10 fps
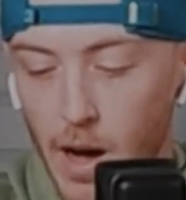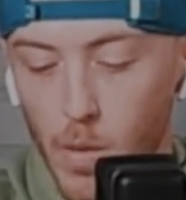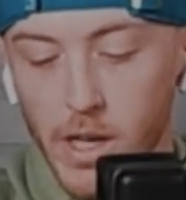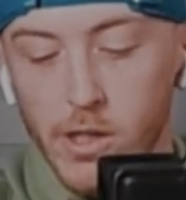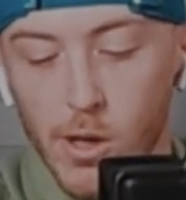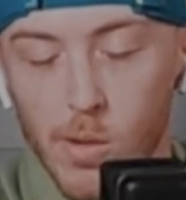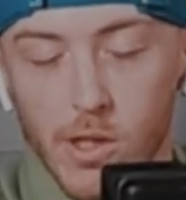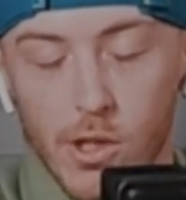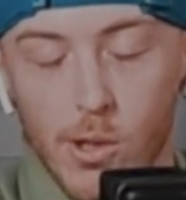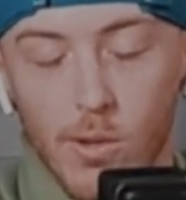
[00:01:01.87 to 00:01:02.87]
Went
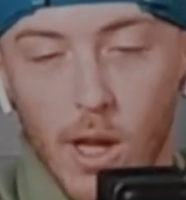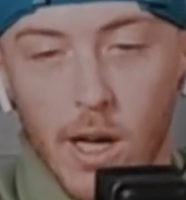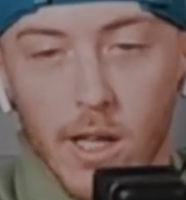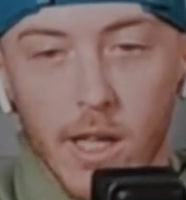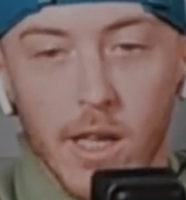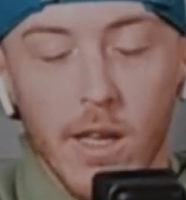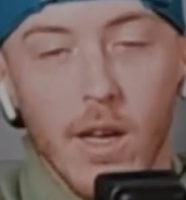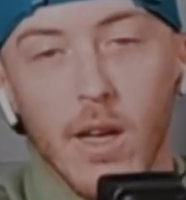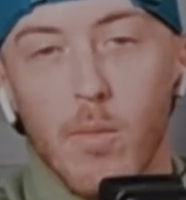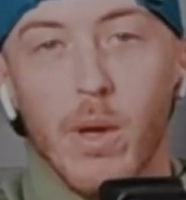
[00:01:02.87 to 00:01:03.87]
2-2. Luckily,
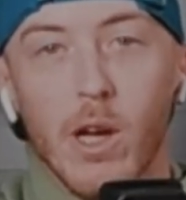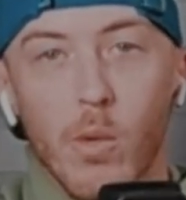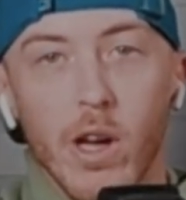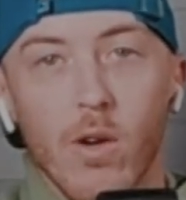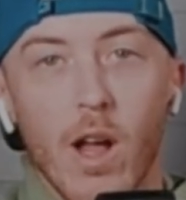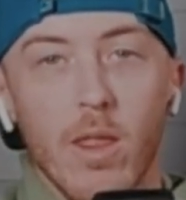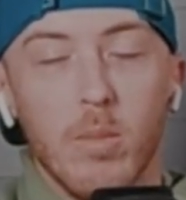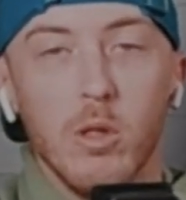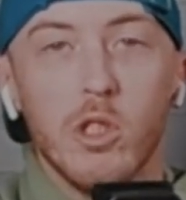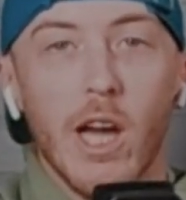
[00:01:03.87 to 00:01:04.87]
big winner on the
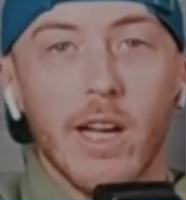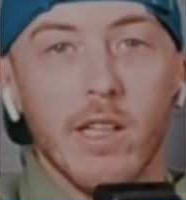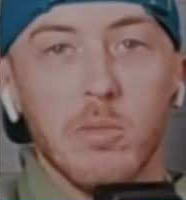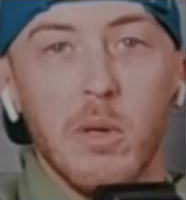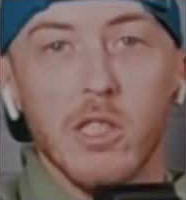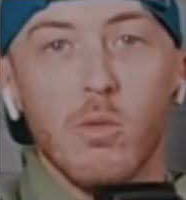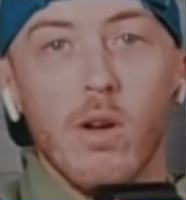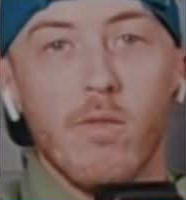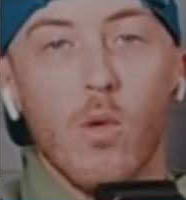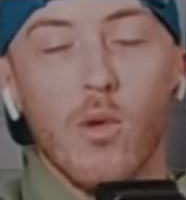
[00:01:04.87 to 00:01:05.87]
Blue Jackets, plus
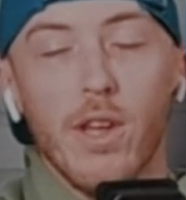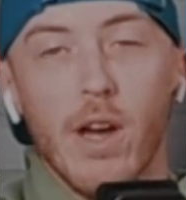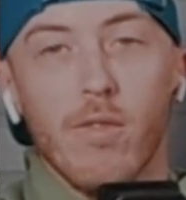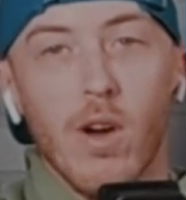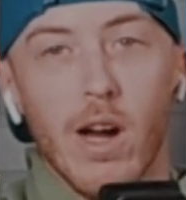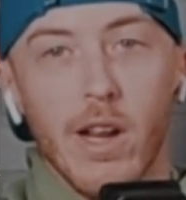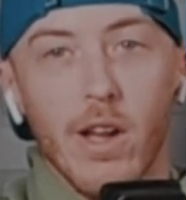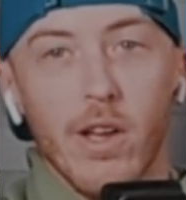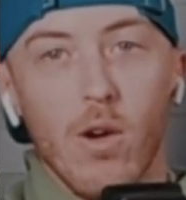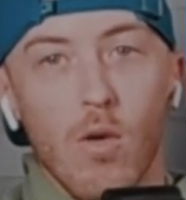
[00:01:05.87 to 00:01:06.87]
140 on Friday
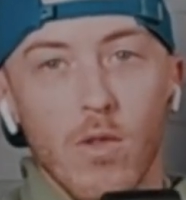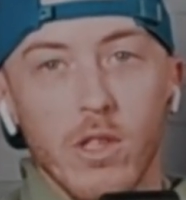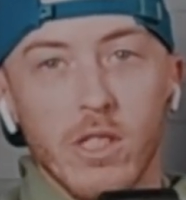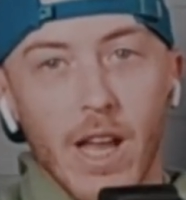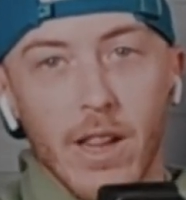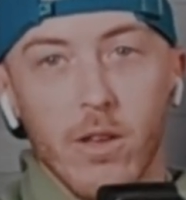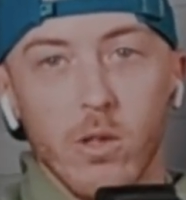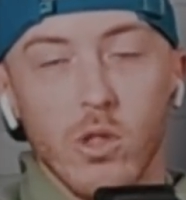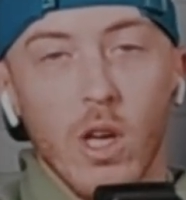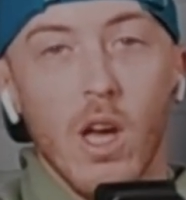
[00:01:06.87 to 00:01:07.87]
night over the
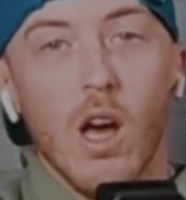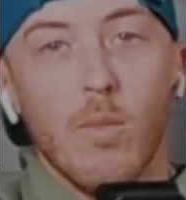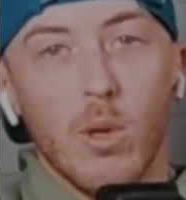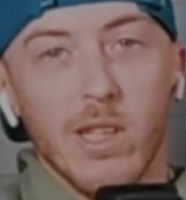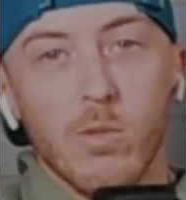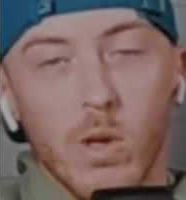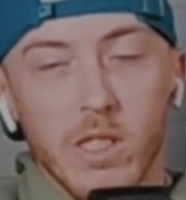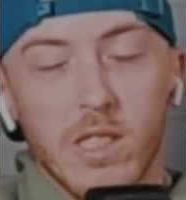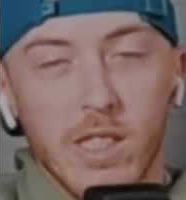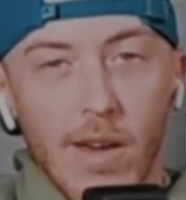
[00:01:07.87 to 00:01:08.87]
Senators. A plus
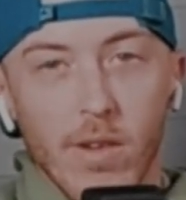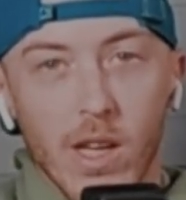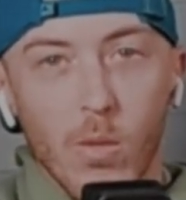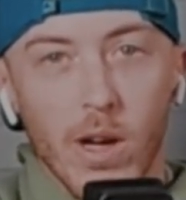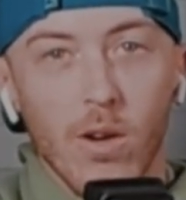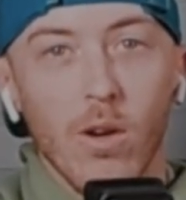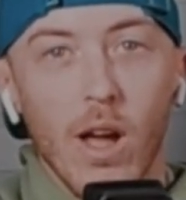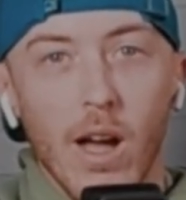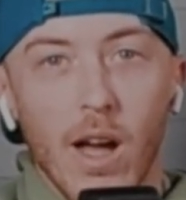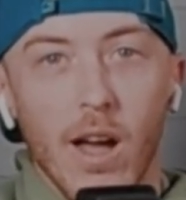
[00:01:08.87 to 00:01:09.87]
170 winner
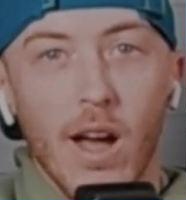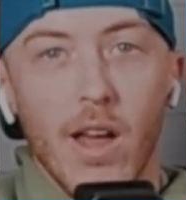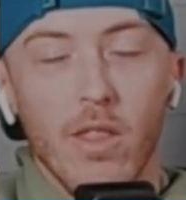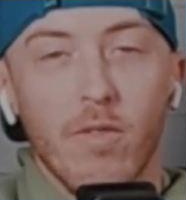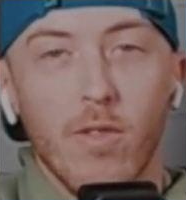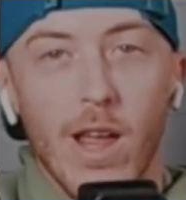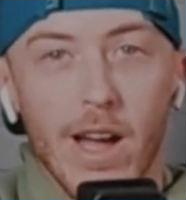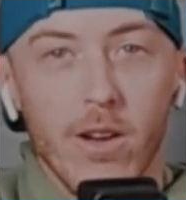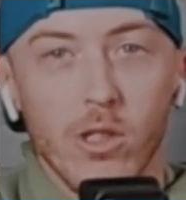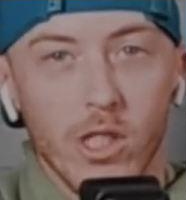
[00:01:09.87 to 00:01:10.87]
on the
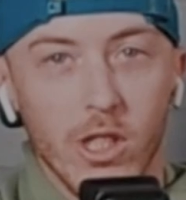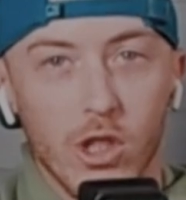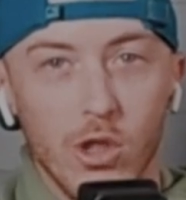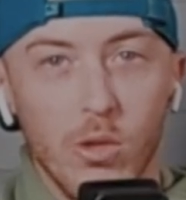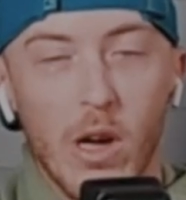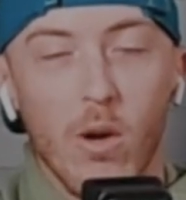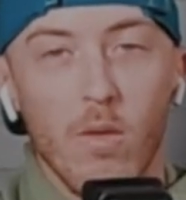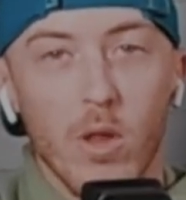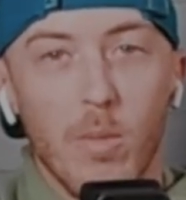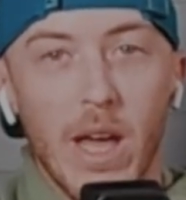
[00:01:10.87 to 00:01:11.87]
Flyers in the shootout
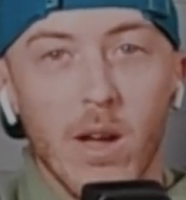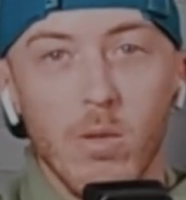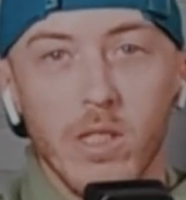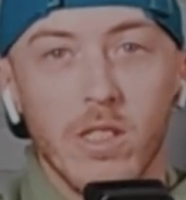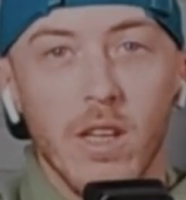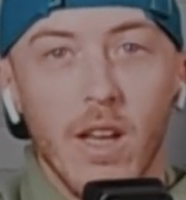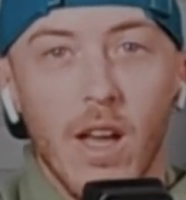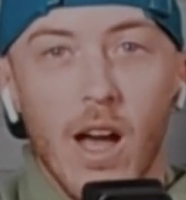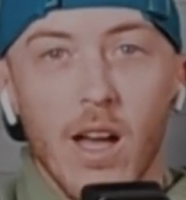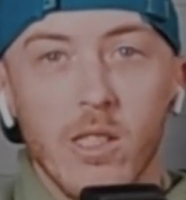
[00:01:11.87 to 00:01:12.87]
over the Penguins
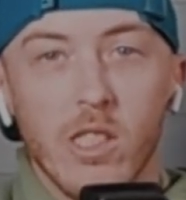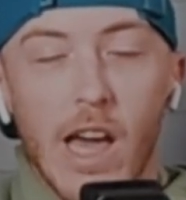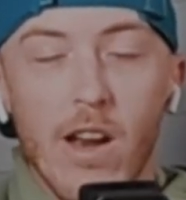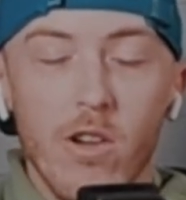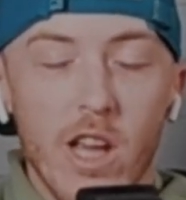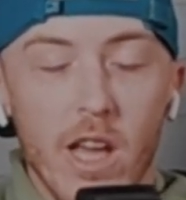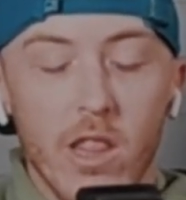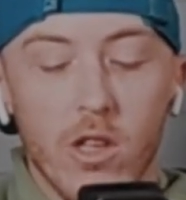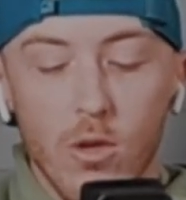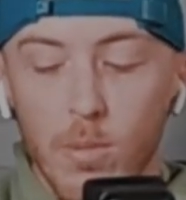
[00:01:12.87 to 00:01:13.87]
on Saturday.
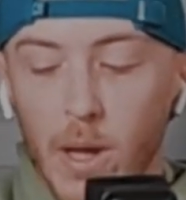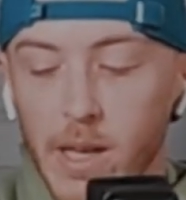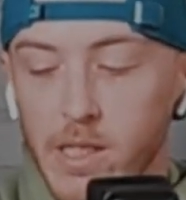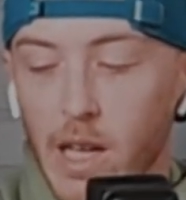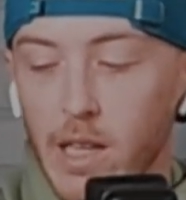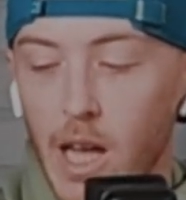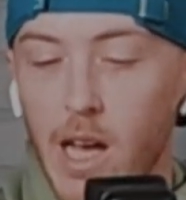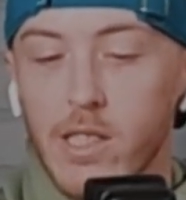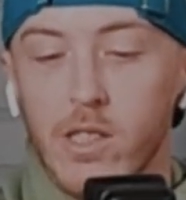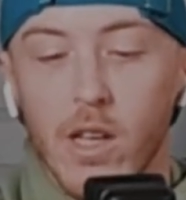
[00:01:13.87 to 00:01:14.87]
And the 2 plays that
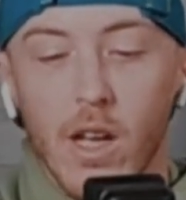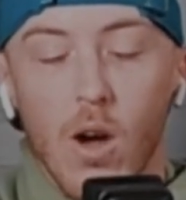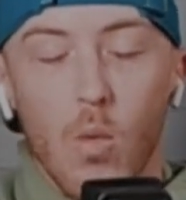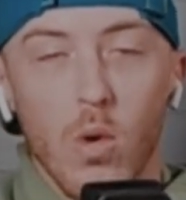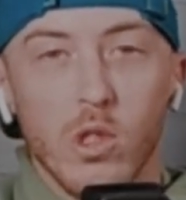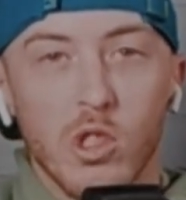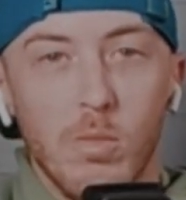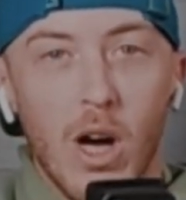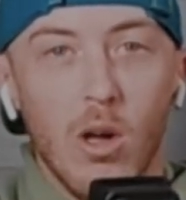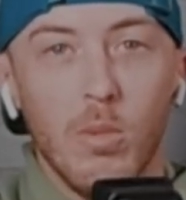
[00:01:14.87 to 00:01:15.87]
lost were
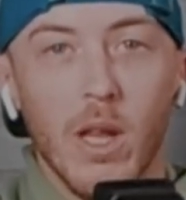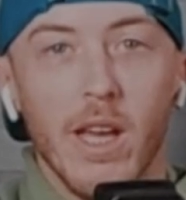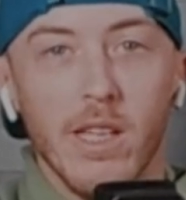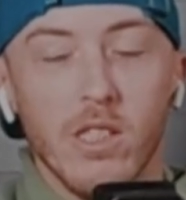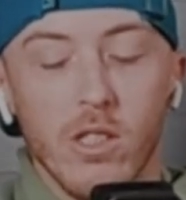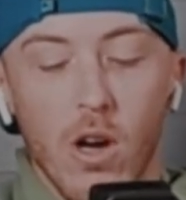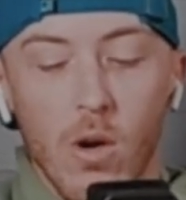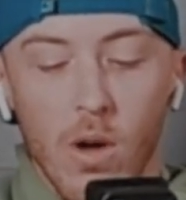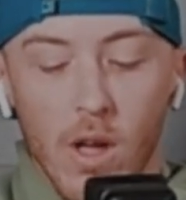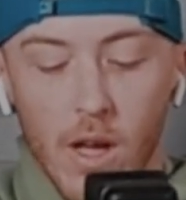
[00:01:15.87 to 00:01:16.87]
small plays.
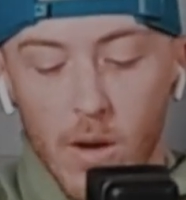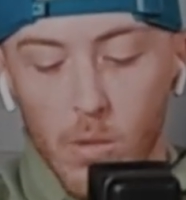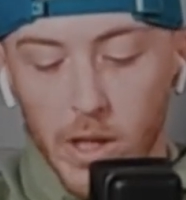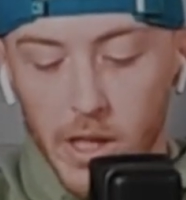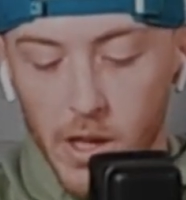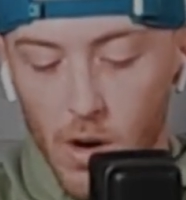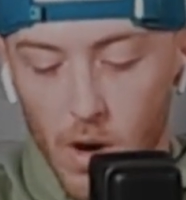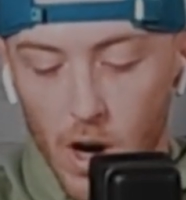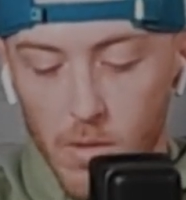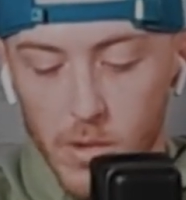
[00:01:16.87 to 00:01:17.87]
So really no
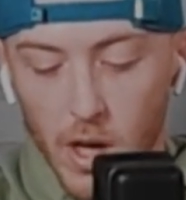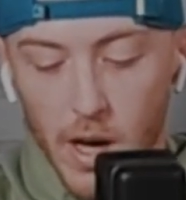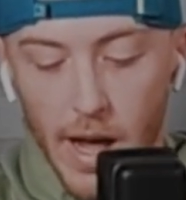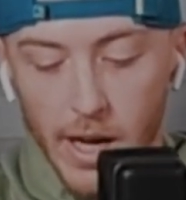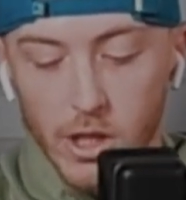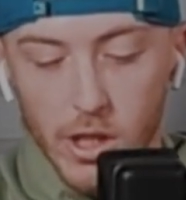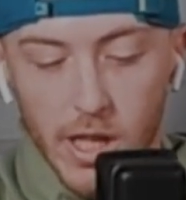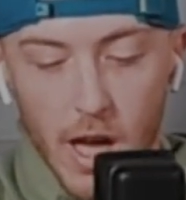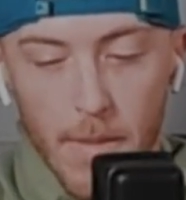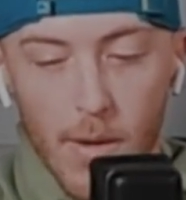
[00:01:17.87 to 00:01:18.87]
harm done. Actually
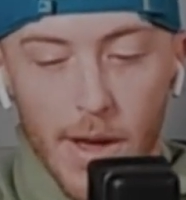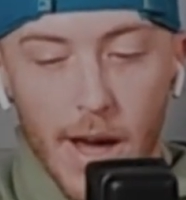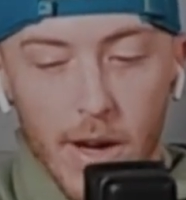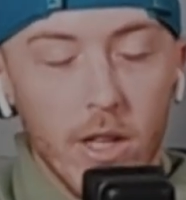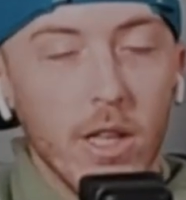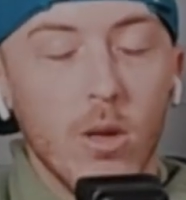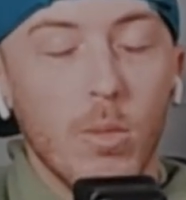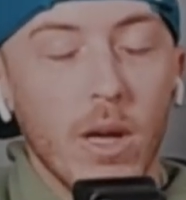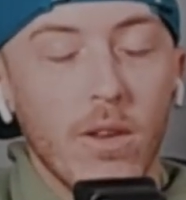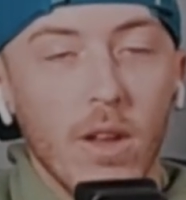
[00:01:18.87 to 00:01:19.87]
came out ahead a little
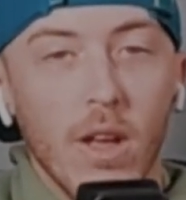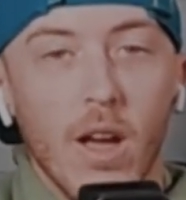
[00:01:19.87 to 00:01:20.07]
bit.